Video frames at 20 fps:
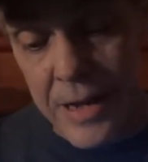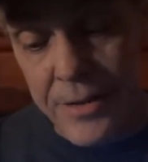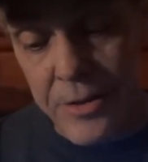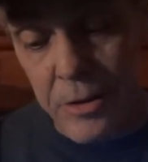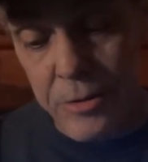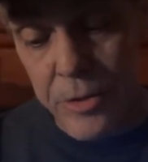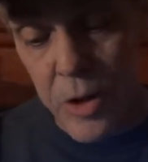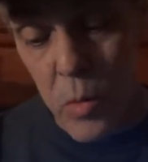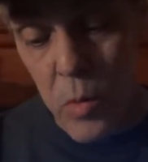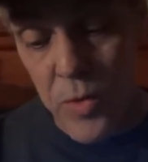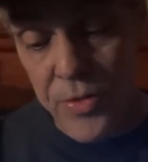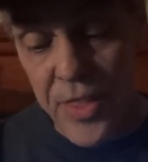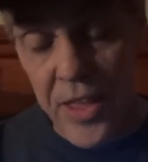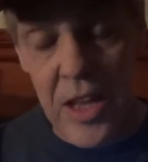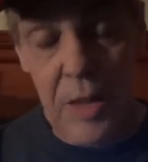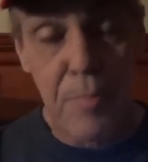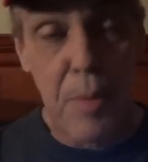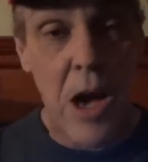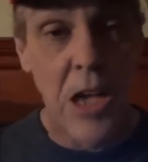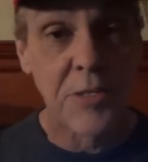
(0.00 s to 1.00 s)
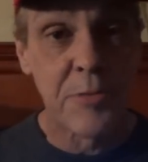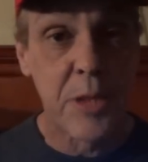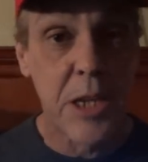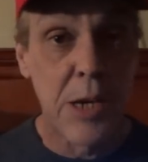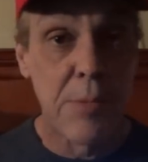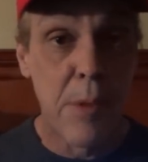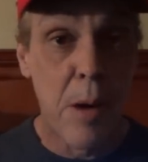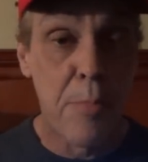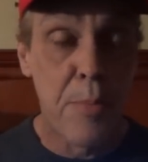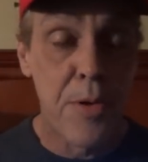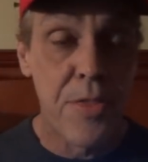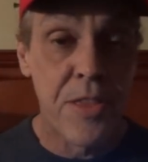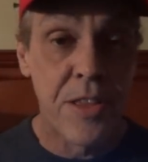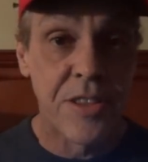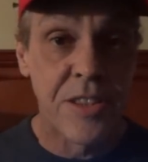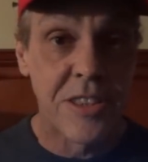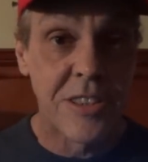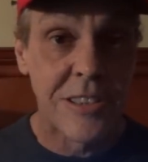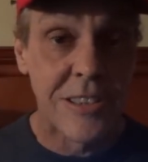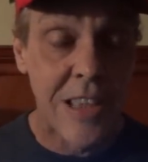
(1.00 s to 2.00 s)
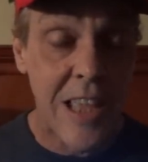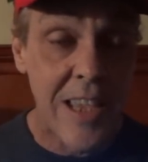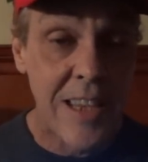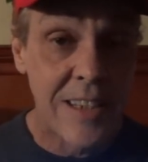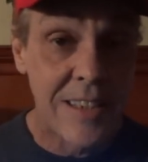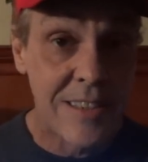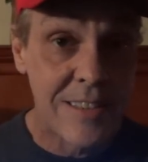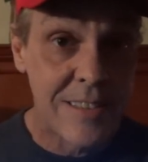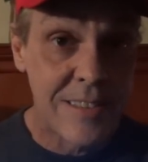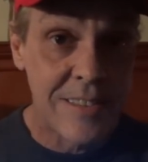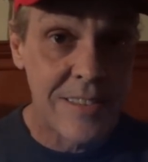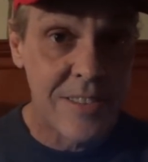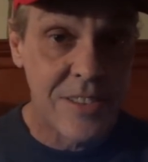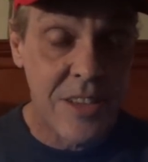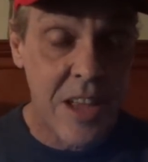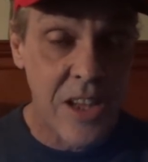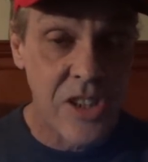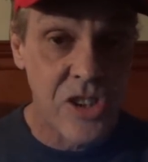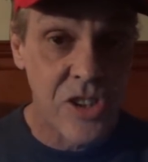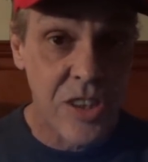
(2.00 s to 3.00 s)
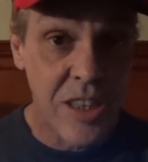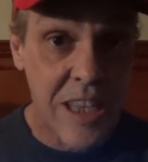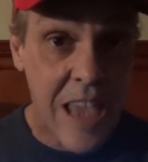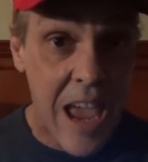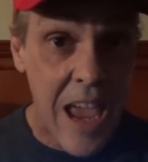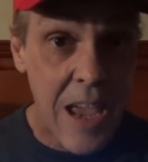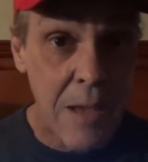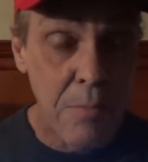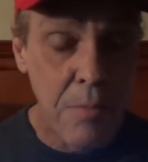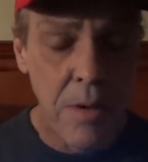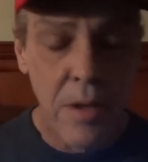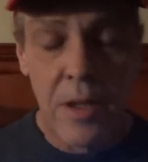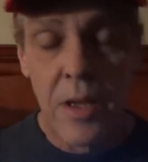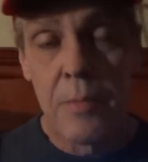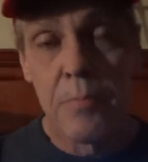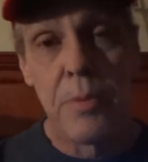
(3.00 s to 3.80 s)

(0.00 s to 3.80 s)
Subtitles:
don't know what they could possibly come up with at this late stage of the game,